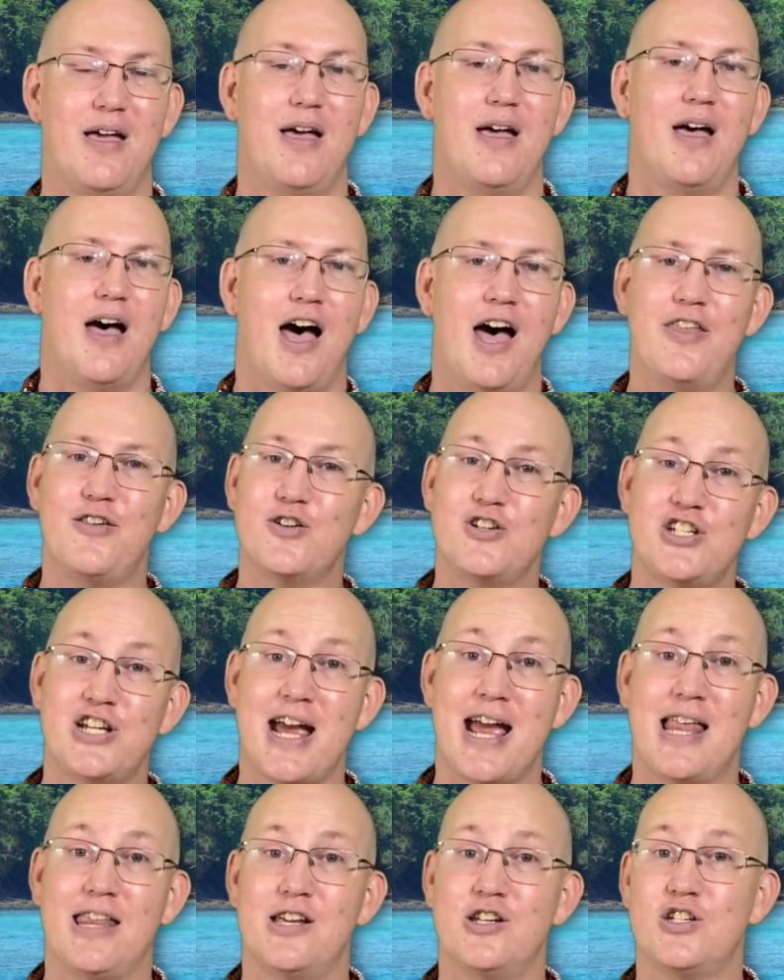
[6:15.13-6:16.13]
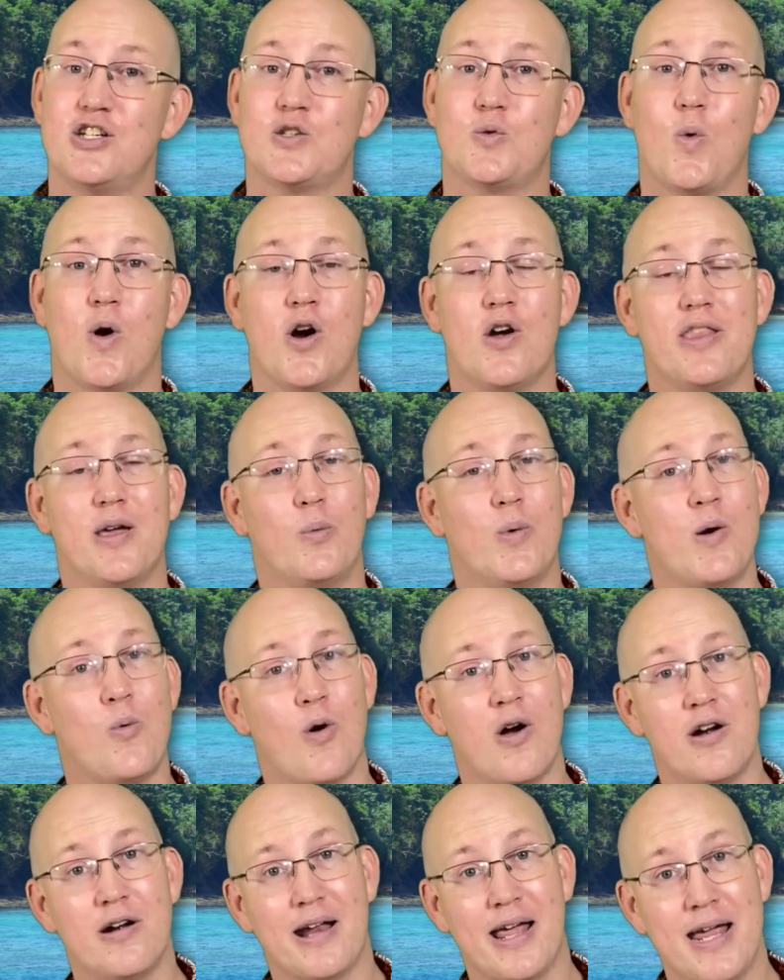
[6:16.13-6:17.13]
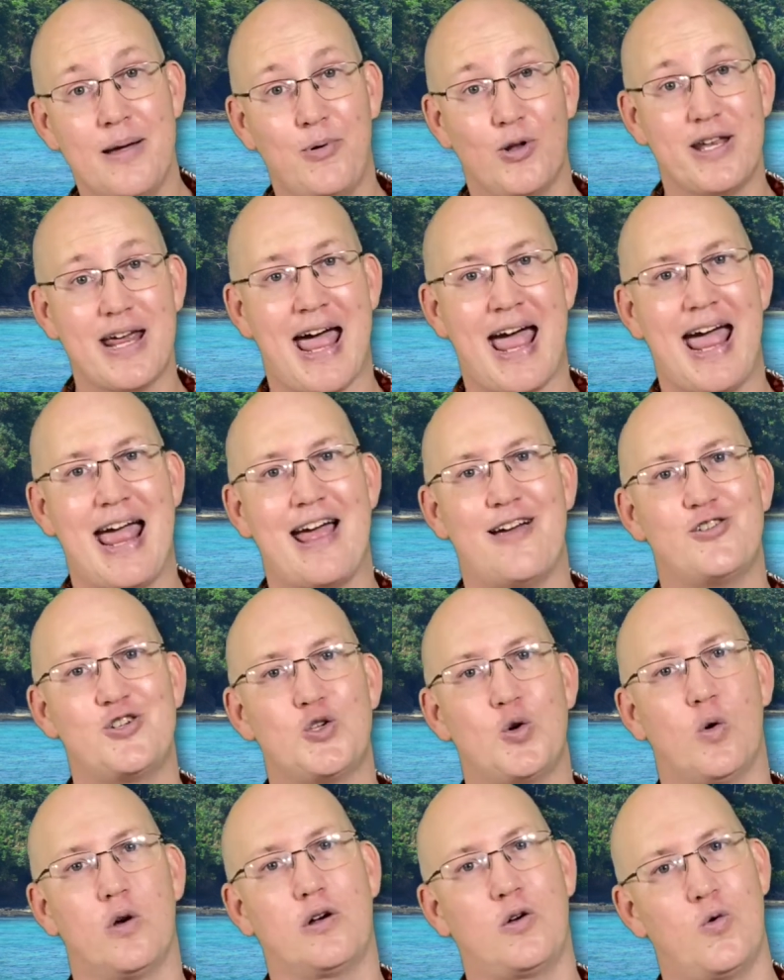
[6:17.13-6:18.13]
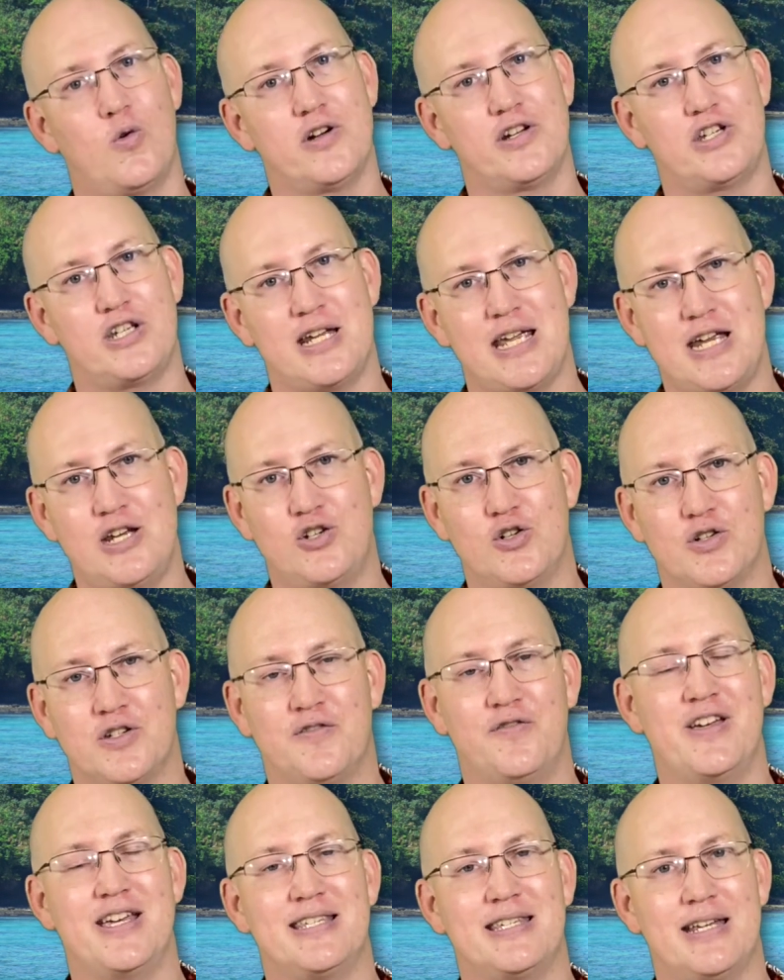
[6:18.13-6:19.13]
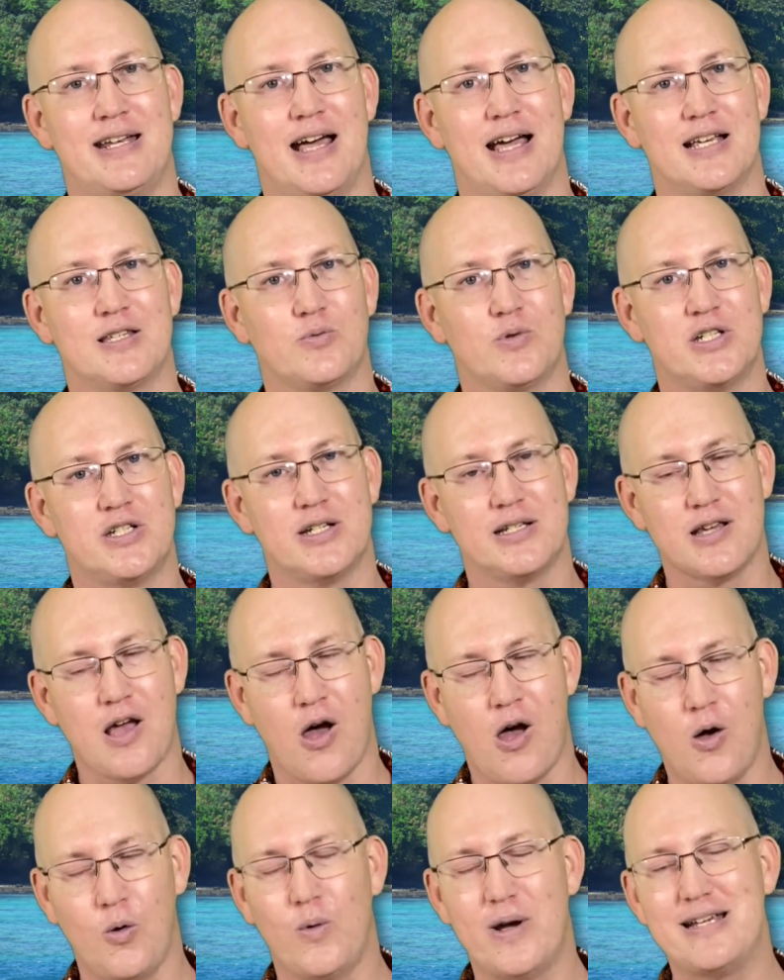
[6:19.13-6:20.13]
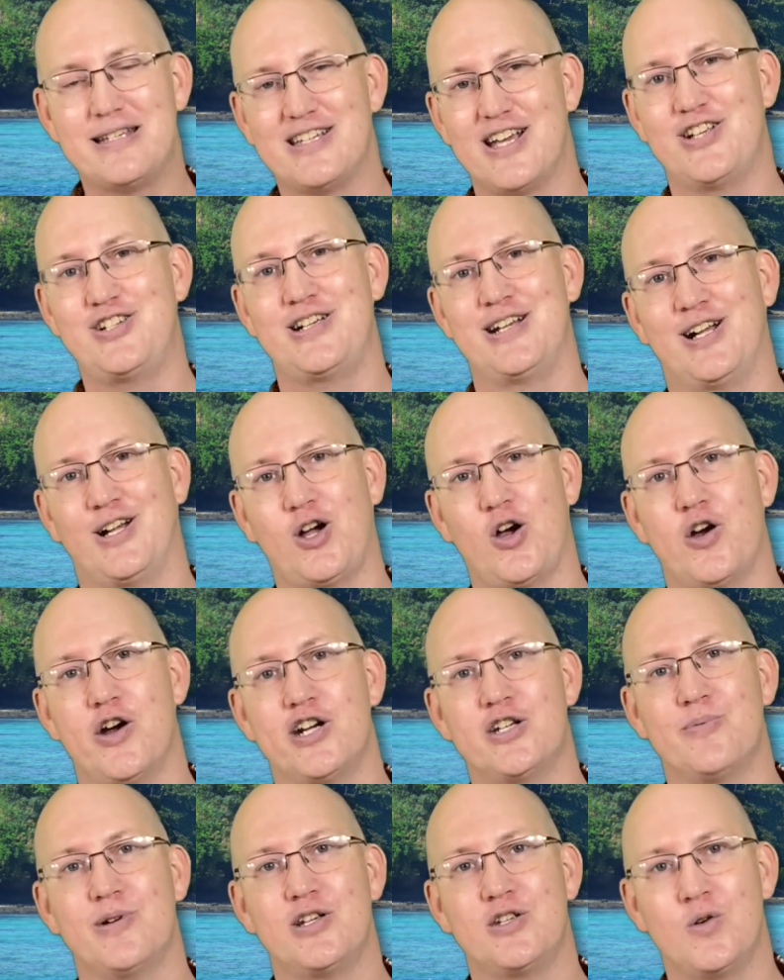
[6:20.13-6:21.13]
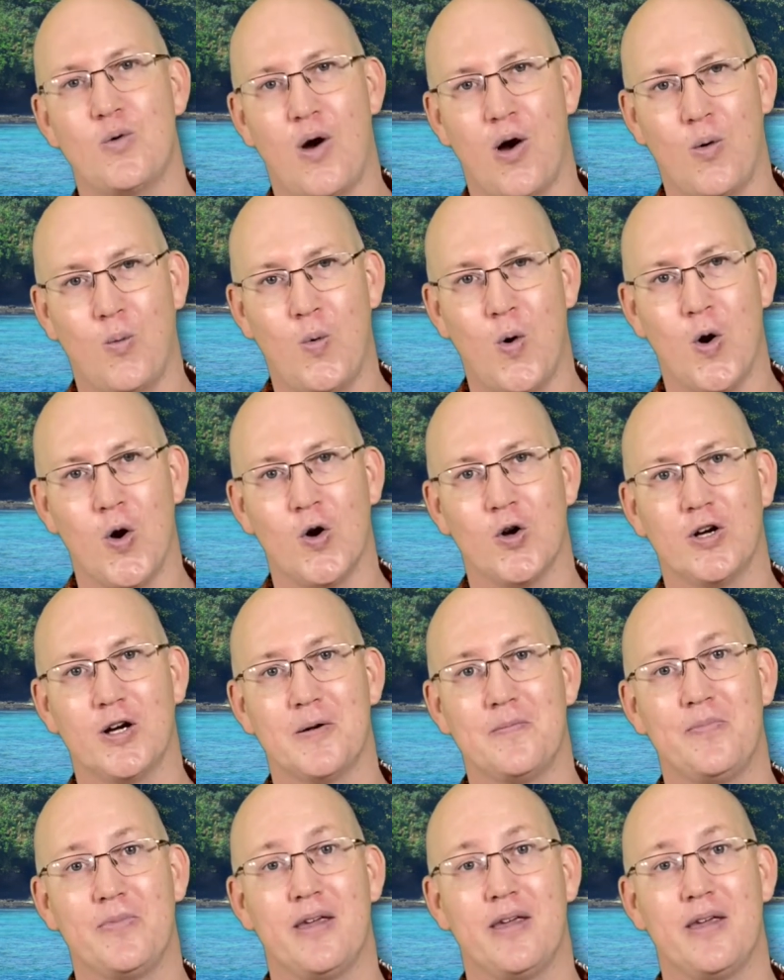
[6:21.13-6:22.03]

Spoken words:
Other challenges were that we weren't able to have short course teachers visit us, which is always such an encouragement to our work.